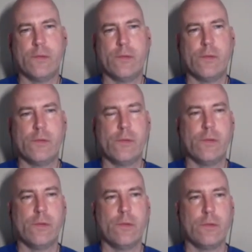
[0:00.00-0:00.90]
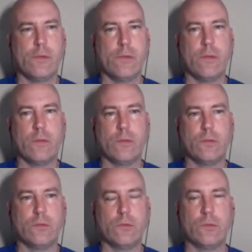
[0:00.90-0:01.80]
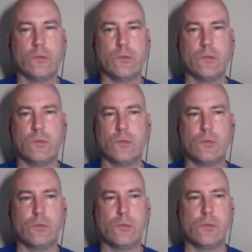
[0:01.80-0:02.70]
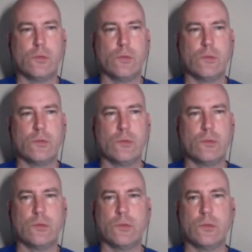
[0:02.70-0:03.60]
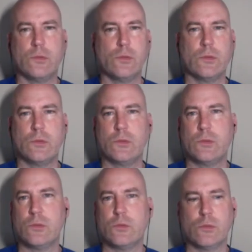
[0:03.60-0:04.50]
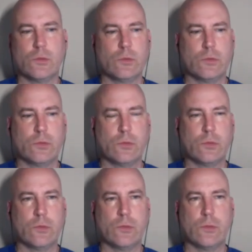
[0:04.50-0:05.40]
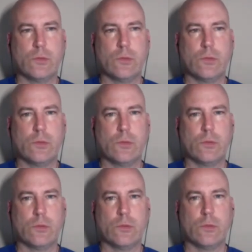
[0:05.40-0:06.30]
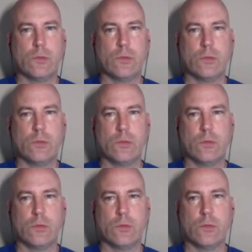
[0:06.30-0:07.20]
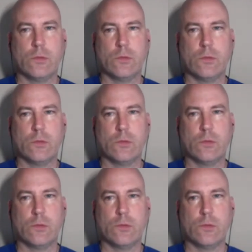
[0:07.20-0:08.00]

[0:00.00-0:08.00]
[no speech]